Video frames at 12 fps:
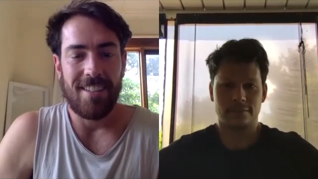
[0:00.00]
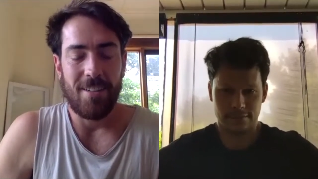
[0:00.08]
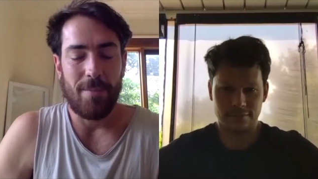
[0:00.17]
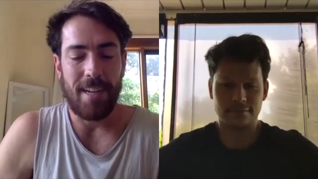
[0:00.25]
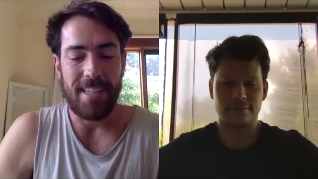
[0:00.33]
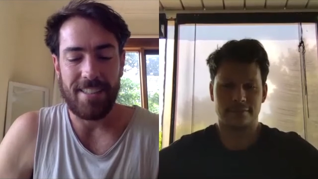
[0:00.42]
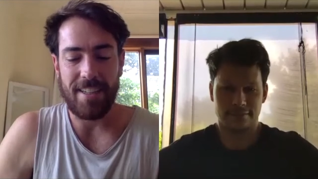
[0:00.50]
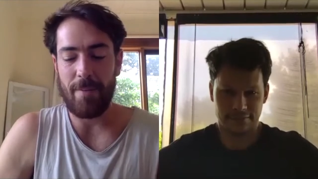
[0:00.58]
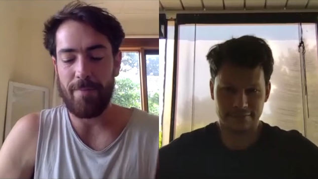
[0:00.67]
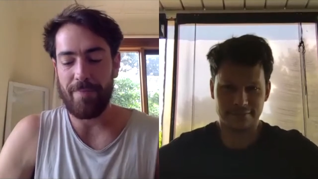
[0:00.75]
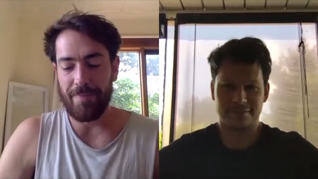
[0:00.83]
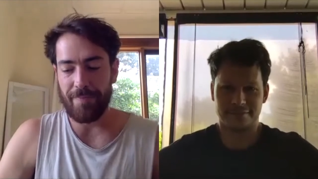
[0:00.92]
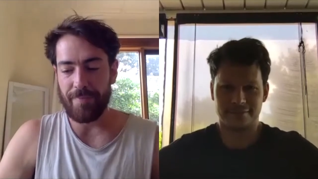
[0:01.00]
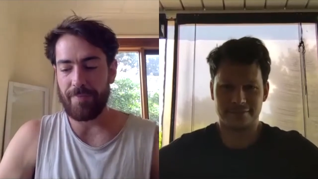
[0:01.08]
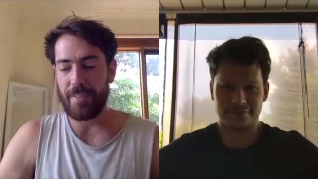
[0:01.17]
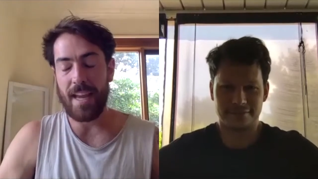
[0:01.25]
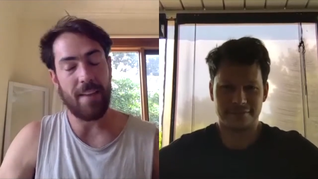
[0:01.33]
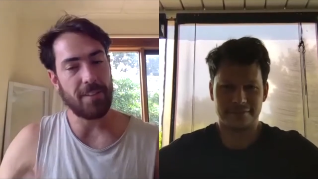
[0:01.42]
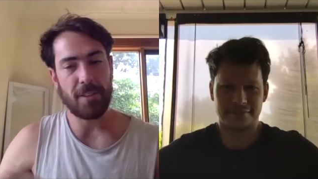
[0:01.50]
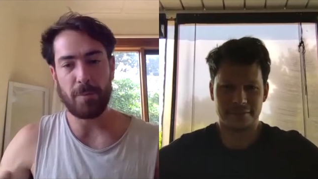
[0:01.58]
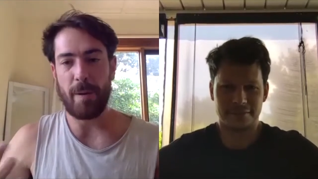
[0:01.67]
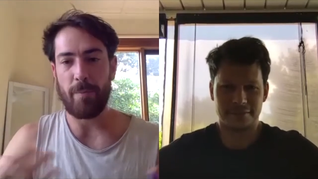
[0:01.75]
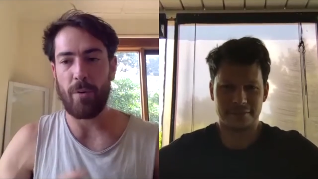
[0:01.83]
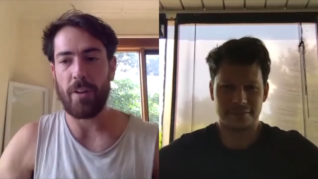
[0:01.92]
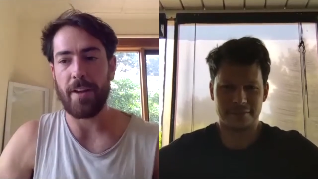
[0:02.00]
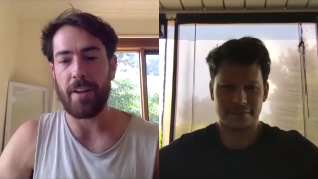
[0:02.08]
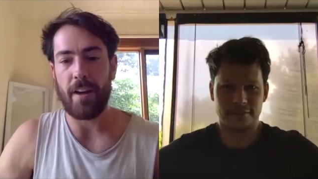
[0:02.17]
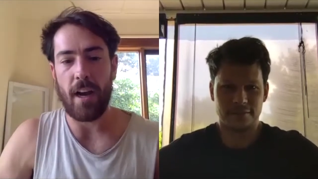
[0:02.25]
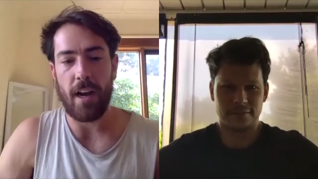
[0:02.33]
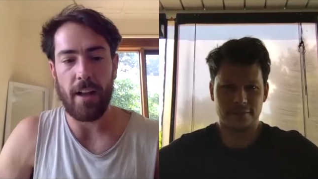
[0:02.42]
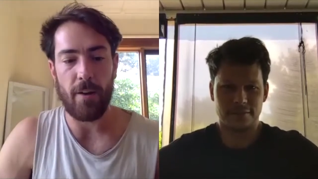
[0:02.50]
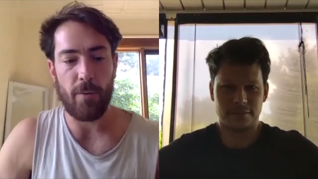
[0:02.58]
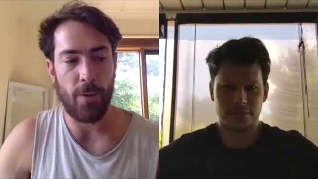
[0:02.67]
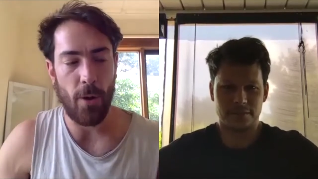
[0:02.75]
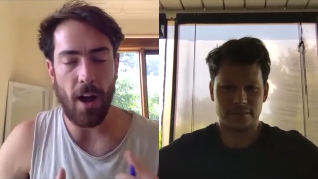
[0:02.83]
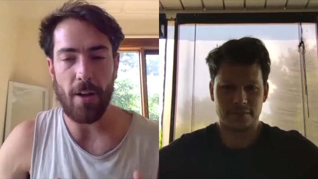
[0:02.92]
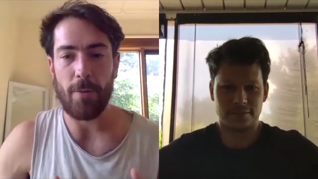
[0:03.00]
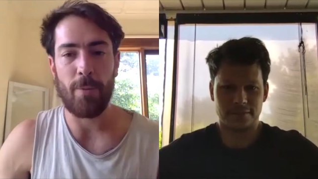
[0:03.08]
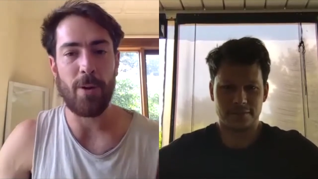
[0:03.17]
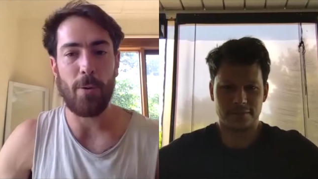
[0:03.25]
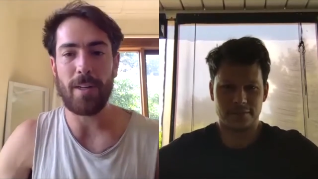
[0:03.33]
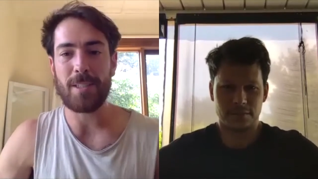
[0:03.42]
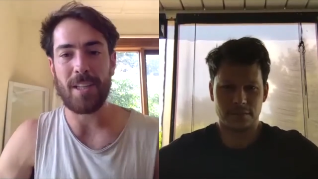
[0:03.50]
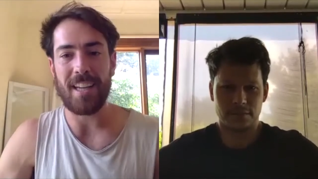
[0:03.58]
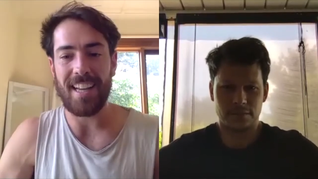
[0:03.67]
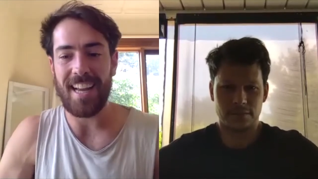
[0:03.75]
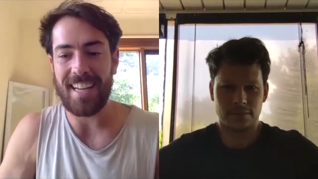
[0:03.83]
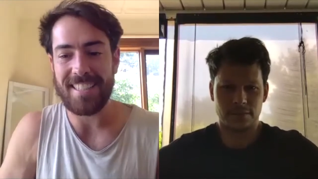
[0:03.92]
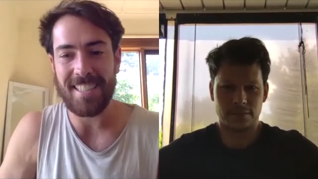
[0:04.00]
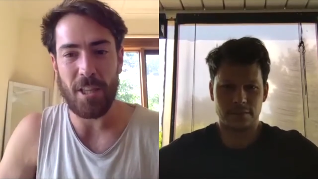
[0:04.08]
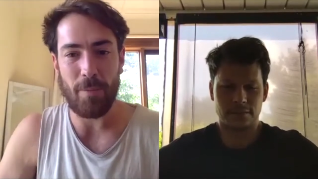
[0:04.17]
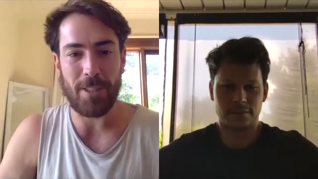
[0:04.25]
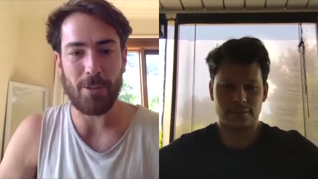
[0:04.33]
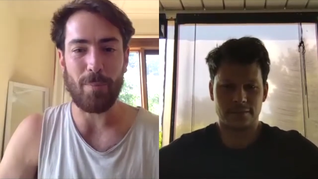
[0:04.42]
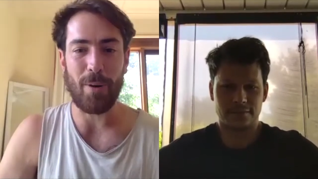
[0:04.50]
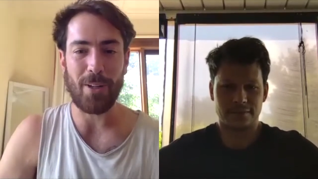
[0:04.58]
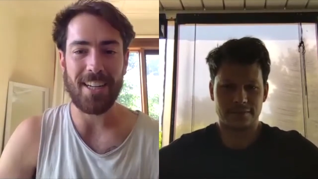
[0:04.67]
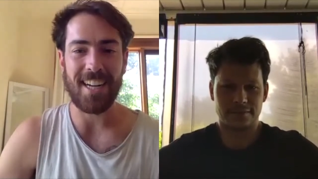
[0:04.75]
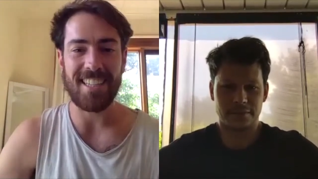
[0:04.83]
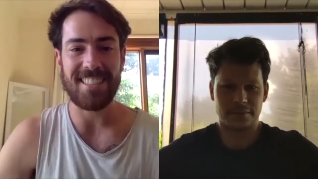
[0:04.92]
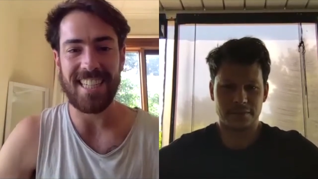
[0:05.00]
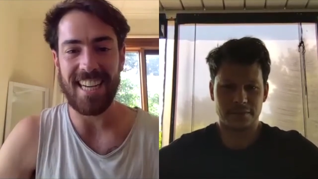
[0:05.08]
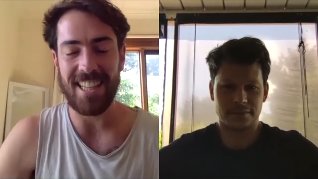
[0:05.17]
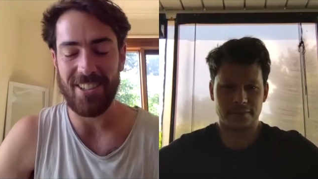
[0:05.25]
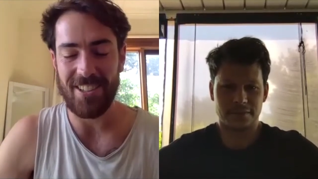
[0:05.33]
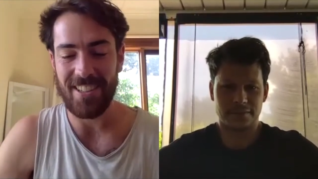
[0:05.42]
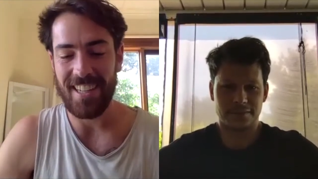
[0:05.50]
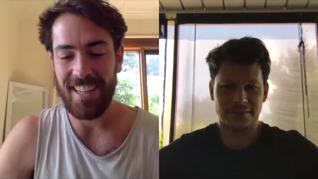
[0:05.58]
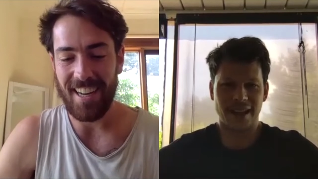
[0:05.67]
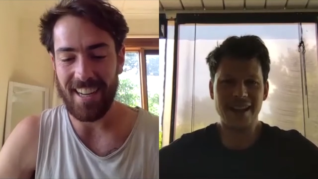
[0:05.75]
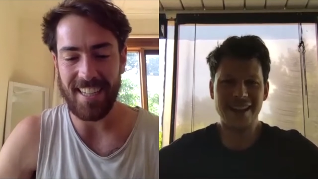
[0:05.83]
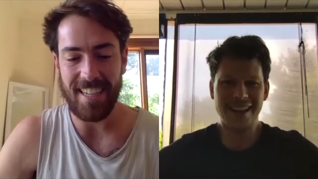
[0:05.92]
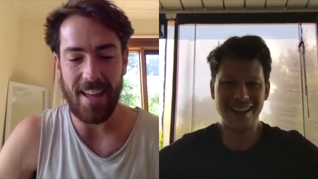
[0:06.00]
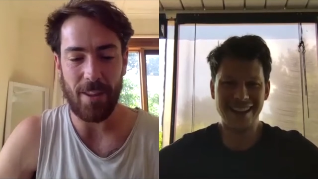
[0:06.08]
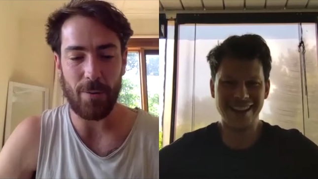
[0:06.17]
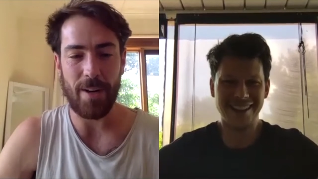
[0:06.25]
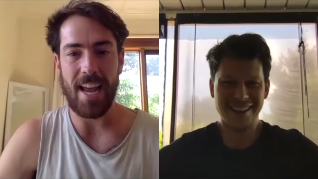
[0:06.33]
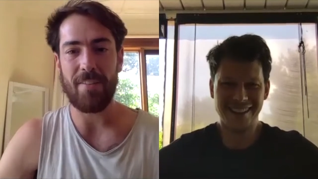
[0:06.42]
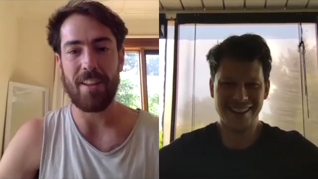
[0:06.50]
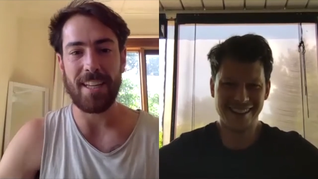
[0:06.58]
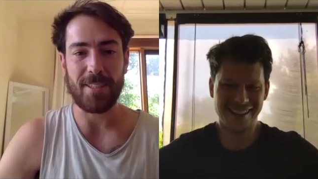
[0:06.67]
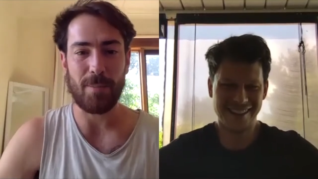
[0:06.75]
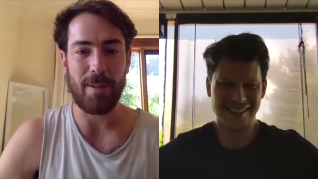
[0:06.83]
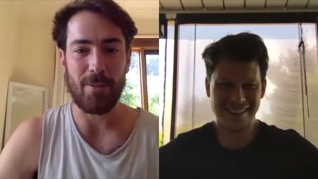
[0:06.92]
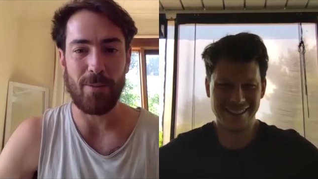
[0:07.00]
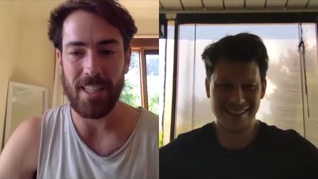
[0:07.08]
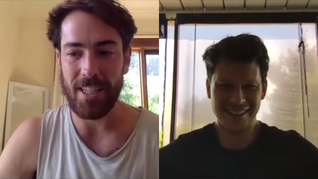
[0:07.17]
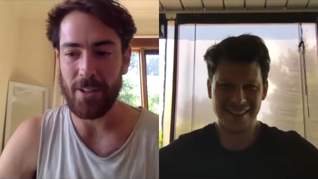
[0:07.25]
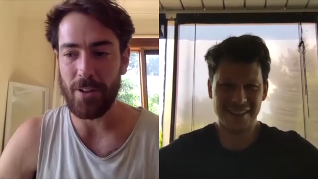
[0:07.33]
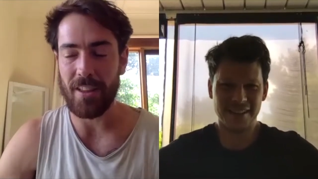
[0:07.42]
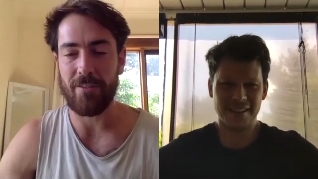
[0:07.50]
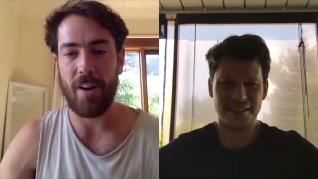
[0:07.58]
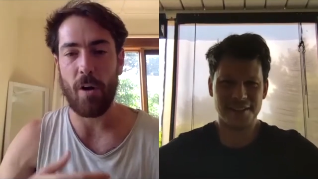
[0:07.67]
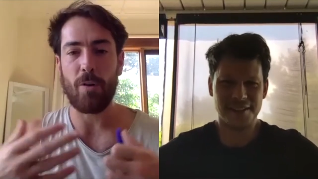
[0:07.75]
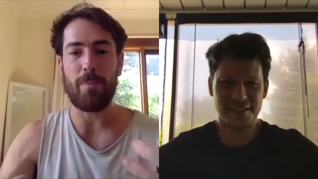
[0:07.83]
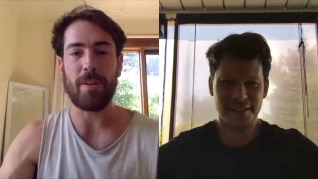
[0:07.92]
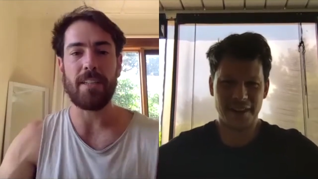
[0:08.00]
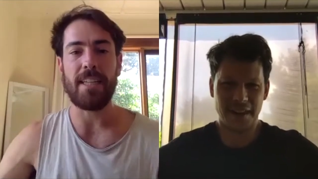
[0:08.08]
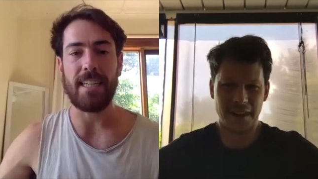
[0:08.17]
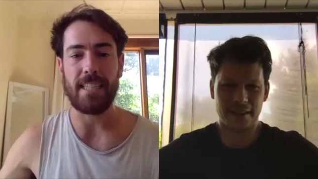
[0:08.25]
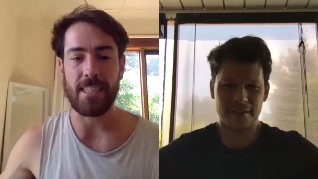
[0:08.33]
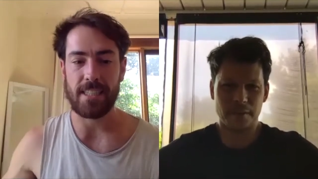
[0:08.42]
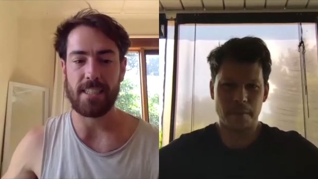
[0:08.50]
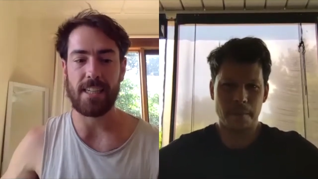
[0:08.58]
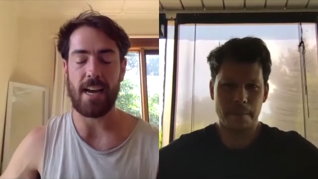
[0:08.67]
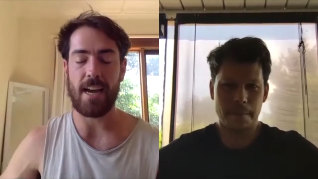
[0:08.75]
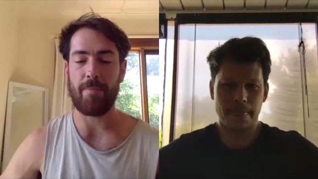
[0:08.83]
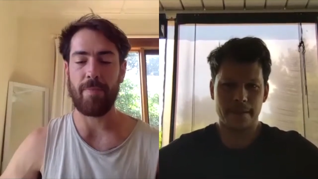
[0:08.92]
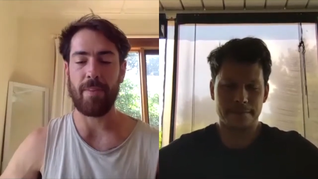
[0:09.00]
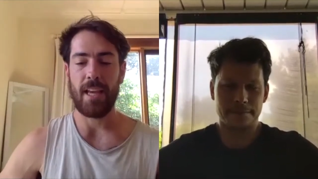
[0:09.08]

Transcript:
Speaker 1: mate um yeah this has been brilliant we, we always uh, said that we do a podcast together and i think now that we have i think it's been really good and the vulnerability just um,